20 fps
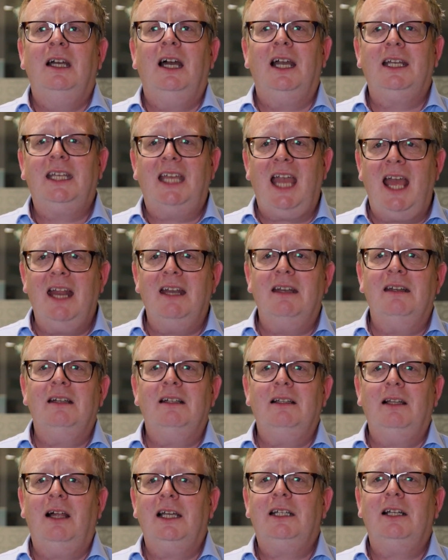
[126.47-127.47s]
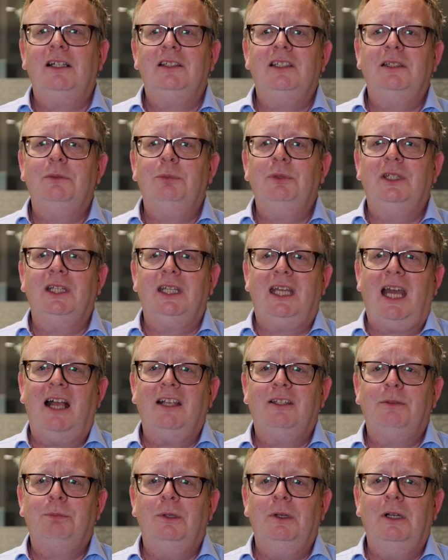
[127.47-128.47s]
Again, like I did with the
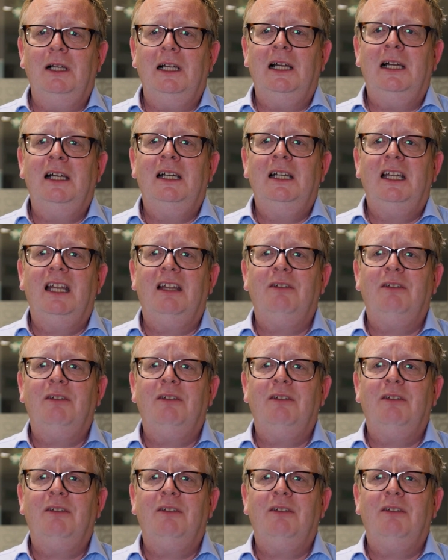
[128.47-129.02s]
gas boiler,